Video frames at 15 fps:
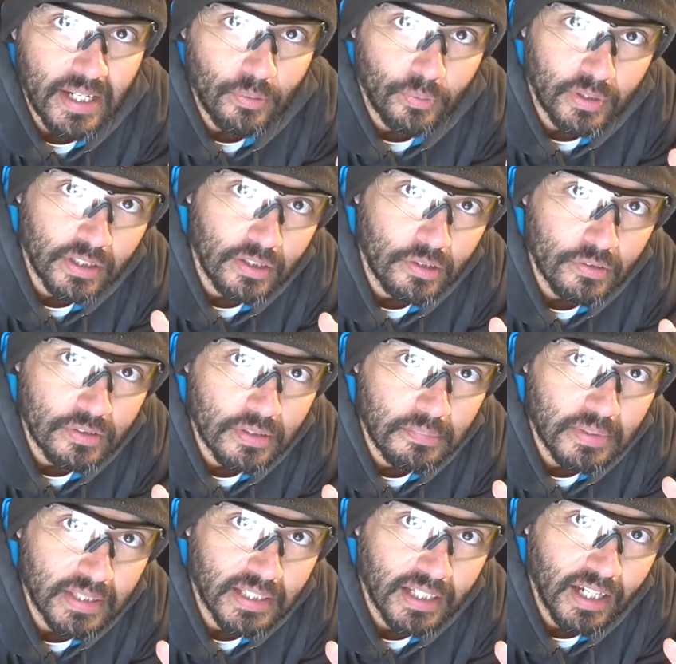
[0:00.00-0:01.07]
we're going to do
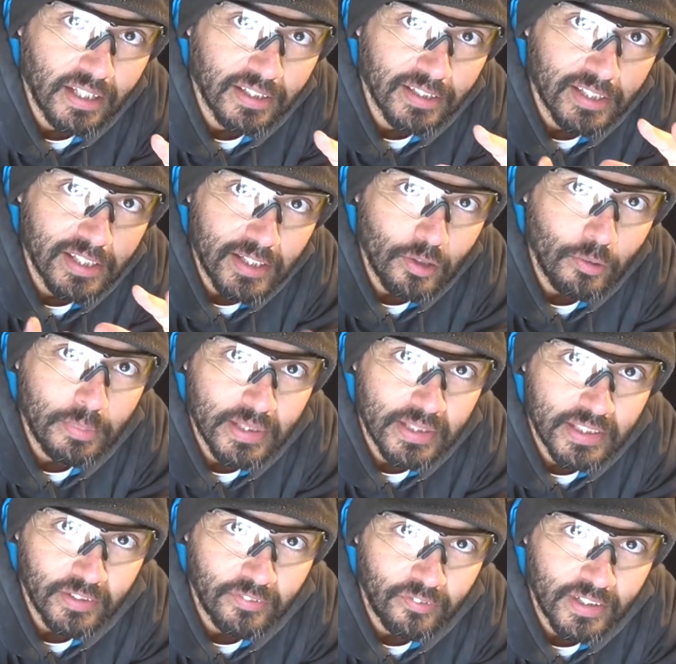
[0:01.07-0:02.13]
something a little bit
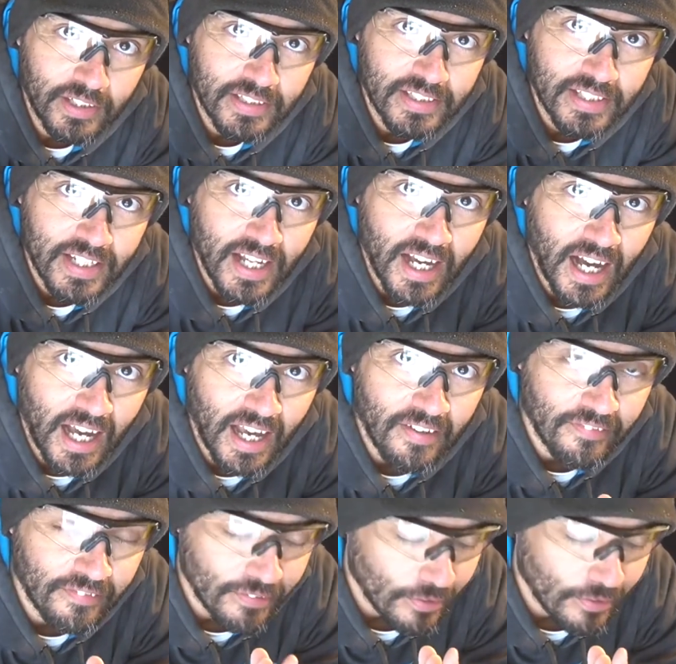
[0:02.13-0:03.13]
different. A